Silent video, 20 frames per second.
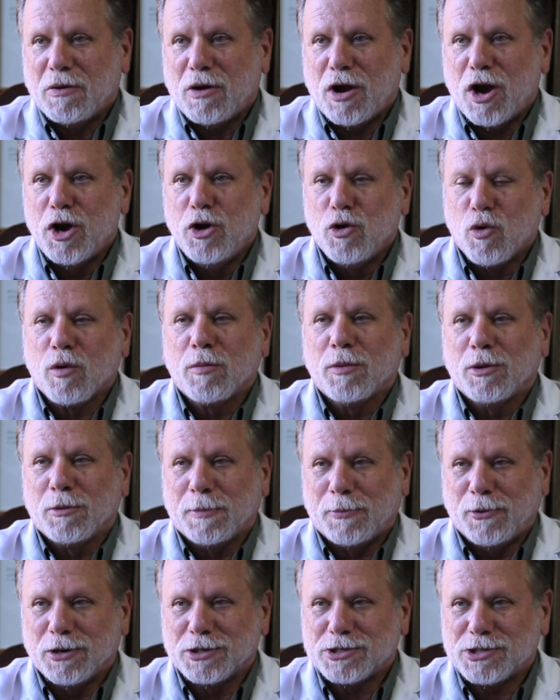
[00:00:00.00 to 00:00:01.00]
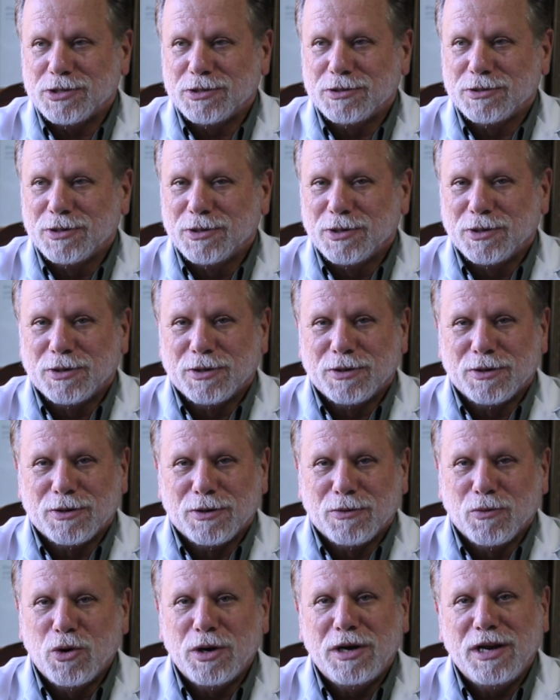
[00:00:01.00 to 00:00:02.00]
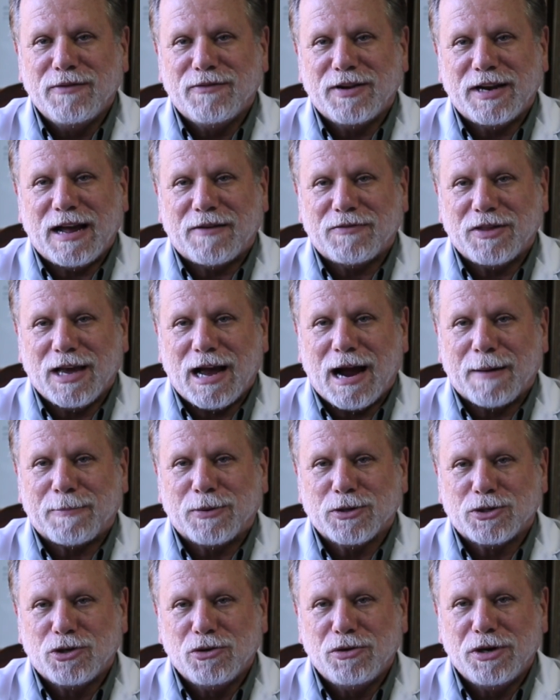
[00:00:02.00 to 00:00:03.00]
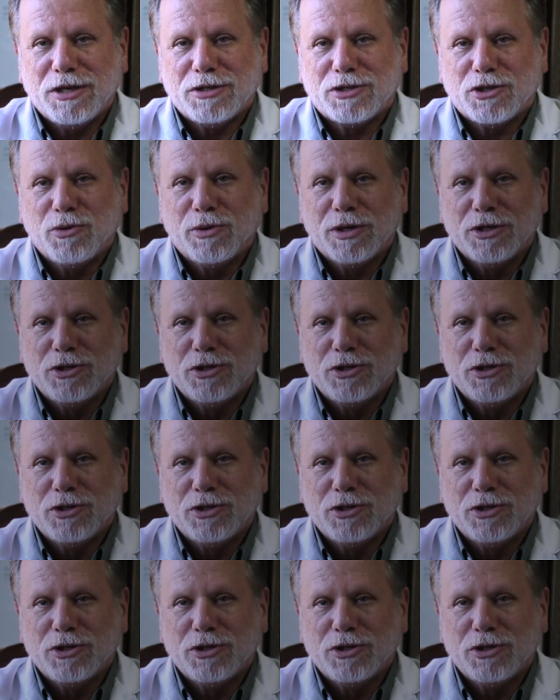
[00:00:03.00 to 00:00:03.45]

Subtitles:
a normal person wouldn't even have the opportunity to